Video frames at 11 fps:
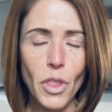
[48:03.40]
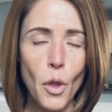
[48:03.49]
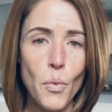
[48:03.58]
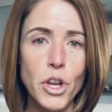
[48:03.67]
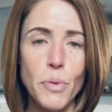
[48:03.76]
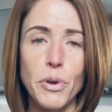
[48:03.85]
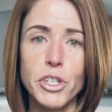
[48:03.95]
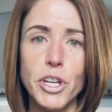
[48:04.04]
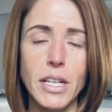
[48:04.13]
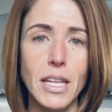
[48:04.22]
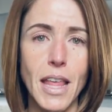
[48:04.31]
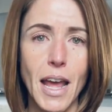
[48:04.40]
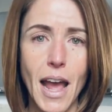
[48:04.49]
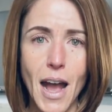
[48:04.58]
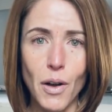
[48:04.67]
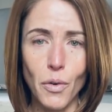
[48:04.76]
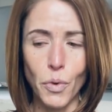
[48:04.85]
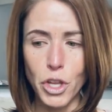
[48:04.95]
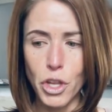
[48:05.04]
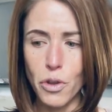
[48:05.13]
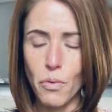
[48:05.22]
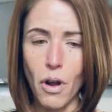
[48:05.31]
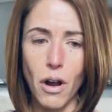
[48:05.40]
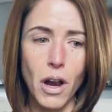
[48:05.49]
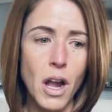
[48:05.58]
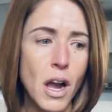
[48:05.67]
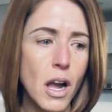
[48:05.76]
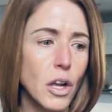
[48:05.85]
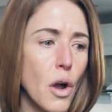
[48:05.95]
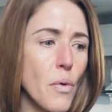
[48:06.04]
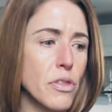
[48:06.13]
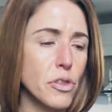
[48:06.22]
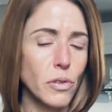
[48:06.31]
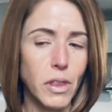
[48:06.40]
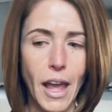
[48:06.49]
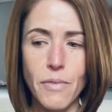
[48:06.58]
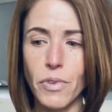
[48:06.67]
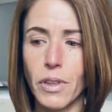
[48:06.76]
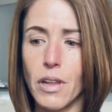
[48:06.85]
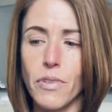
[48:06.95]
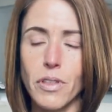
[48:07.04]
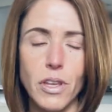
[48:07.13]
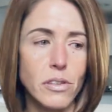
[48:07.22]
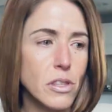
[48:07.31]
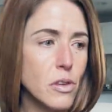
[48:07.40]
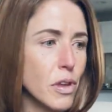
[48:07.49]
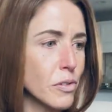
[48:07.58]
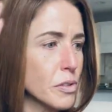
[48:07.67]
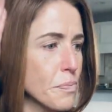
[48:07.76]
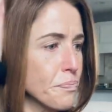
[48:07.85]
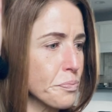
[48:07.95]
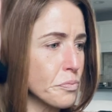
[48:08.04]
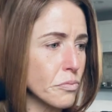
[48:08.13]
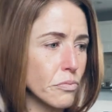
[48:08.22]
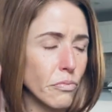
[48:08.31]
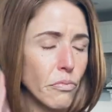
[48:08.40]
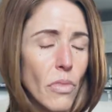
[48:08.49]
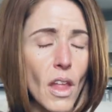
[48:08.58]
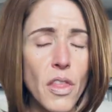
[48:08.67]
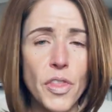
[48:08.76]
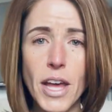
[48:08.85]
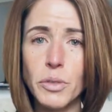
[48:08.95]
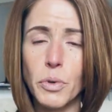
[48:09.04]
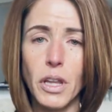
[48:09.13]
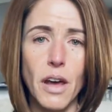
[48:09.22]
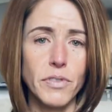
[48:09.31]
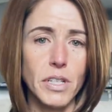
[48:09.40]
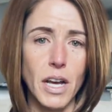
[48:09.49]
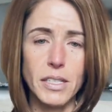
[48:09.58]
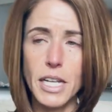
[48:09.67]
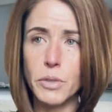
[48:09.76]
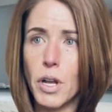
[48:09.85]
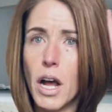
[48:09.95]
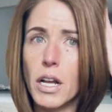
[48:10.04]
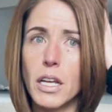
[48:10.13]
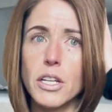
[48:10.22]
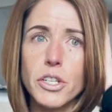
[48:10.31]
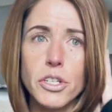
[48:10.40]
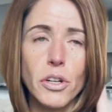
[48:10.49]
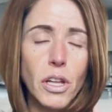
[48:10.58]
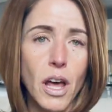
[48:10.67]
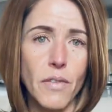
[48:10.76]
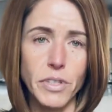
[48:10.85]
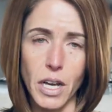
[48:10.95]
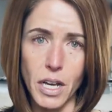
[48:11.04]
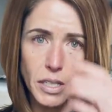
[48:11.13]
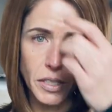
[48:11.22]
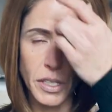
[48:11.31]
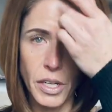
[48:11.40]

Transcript: when you're projecting that out, when you are going through life and living these things, that's what love does. That's what unconditional love does.